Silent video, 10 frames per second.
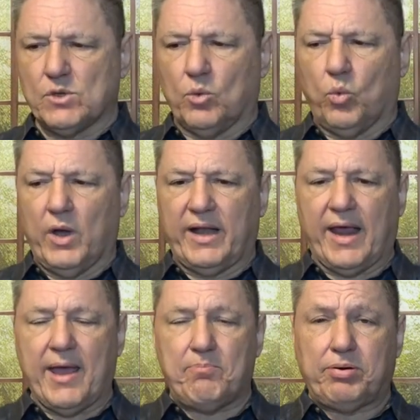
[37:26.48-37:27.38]
when
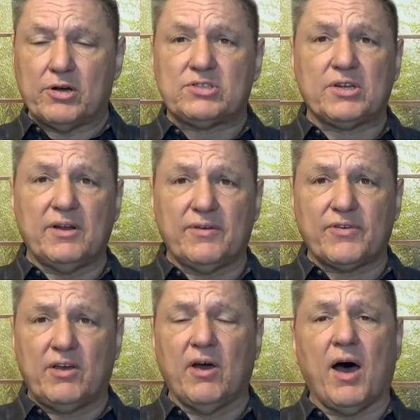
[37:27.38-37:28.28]
a person
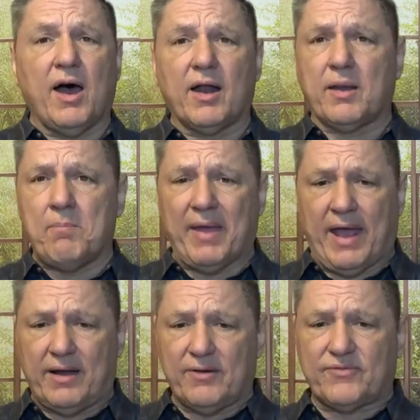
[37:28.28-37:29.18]
of God, a
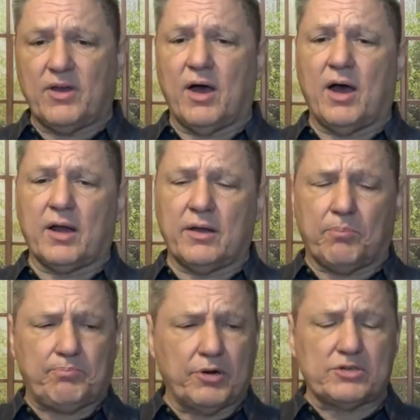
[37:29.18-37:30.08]
man of God,
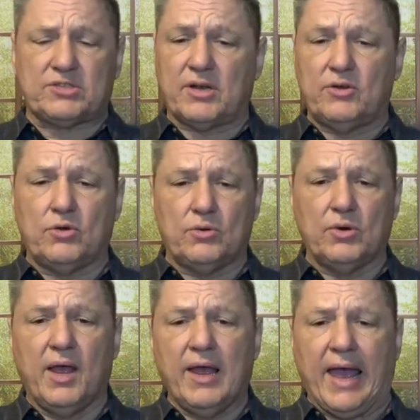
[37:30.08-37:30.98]
a person who